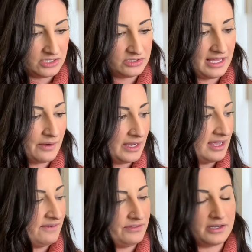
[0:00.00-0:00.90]
So that way,
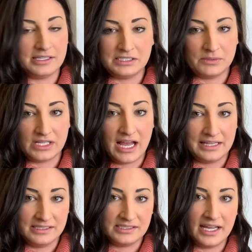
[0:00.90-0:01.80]
if the customer's on
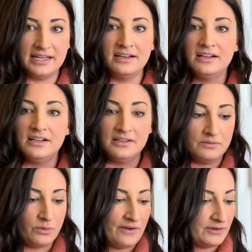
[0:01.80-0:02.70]
the site
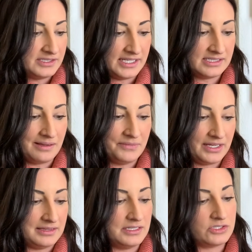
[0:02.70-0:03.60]
referencing something
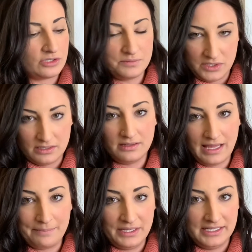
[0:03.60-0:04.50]
in the description,
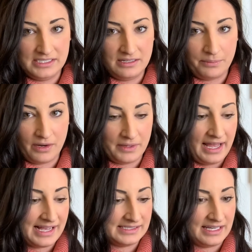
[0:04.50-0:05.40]
that BDC department
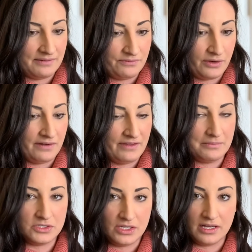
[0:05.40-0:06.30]
has that in front of
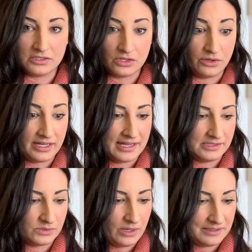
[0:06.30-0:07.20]
them to look at
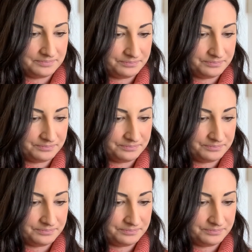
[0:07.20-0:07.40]
as well.